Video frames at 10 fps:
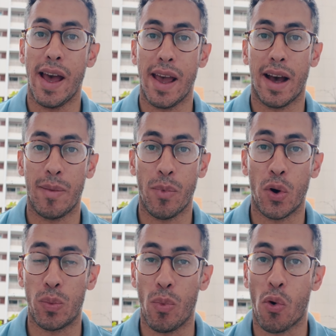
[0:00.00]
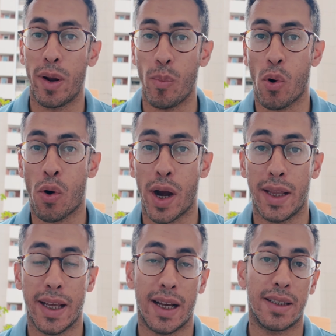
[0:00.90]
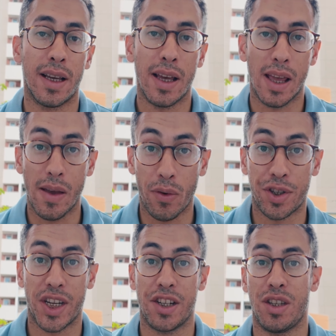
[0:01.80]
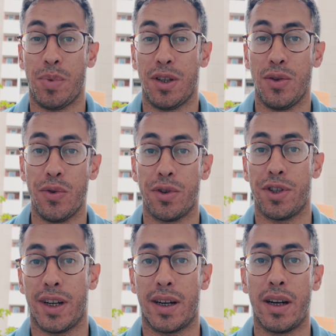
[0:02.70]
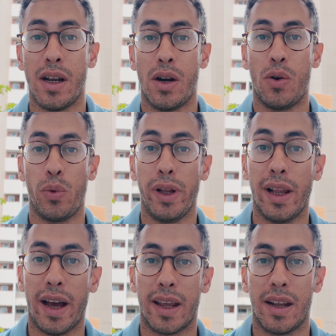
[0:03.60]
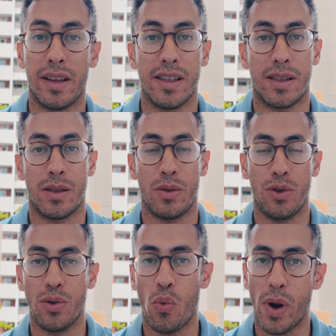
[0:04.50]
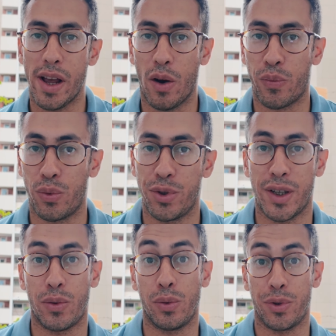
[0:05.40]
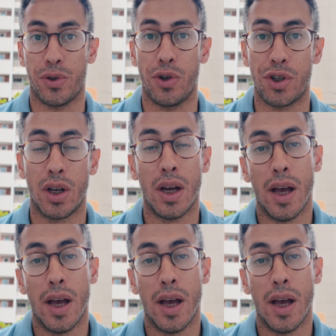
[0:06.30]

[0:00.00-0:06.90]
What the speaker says: AI mode more and more, and that even ChatGPT users are really liking this new way of using Google search.